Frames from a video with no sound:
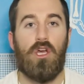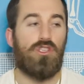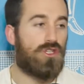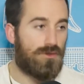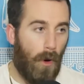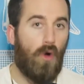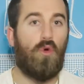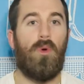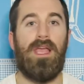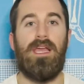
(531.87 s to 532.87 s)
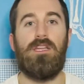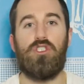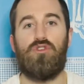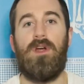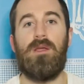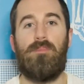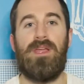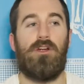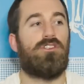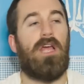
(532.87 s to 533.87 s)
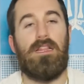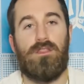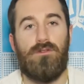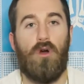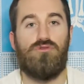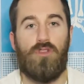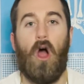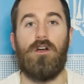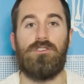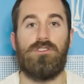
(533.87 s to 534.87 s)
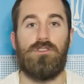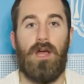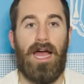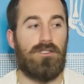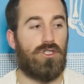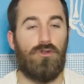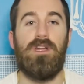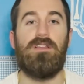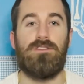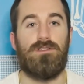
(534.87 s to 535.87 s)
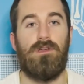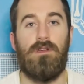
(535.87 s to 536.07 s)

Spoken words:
Smoke weed, drink beers, and throw darts at trees.